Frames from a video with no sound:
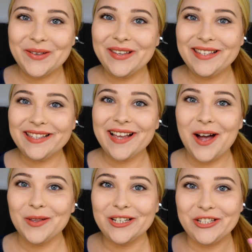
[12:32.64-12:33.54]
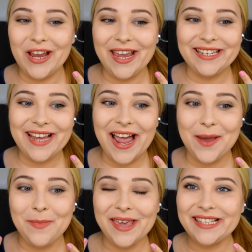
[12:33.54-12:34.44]
So this is how the shade
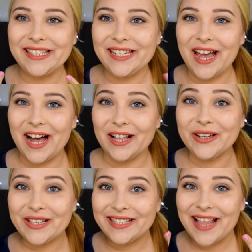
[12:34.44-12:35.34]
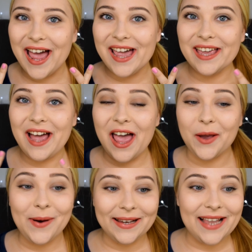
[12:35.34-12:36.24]
I mixed looks like. I
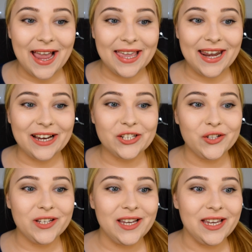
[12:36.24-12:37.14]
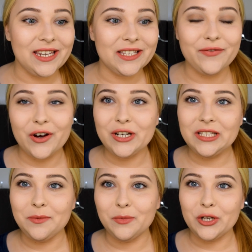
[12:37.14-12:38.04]
quite like it actually. It is very
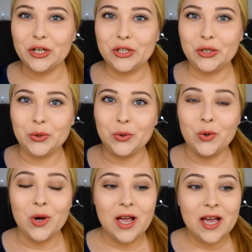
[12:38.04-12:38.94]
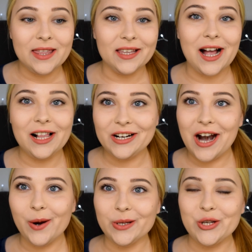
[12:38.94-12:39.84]
similar to the color
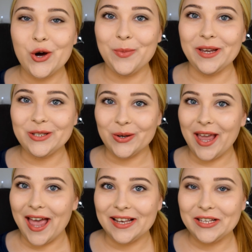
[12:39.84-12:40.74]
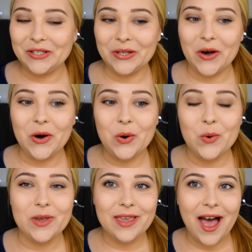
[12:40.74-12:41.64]
I was hoping to get.
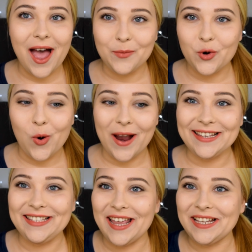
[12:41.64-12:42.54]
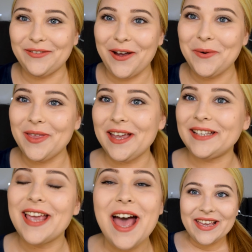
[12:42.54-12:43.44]
So yeah, I'm quite satisfied with
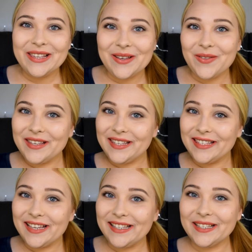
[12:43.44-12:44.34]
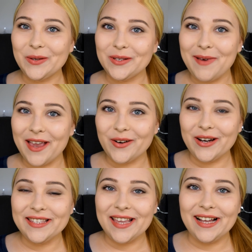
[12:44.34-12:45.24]
it. So this is it. This was my
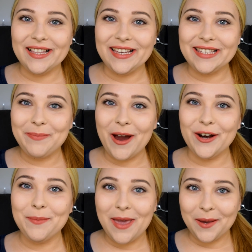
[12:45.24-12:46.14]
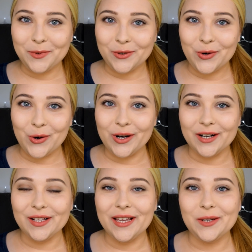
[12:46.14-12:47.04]
Grace Kelly inspired makeup
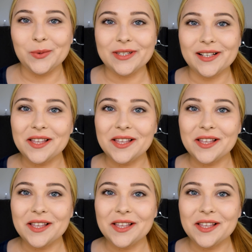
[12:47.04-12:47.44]
tutorial. It was a